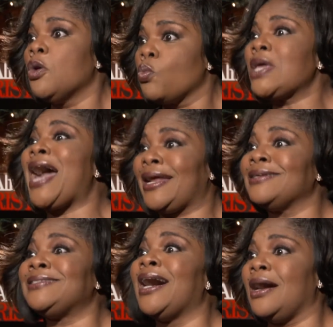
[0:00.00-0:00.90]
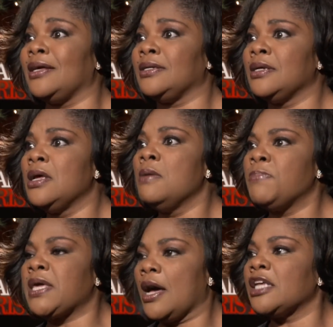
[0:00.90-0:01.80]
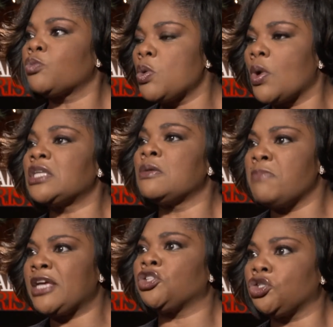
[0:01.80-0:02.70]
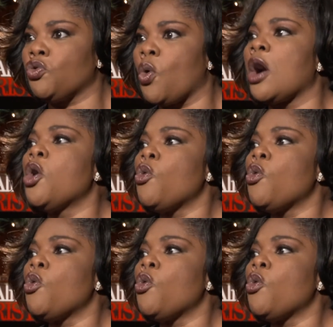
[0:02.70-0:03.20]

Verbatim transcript: we got it done because we wanted to make sure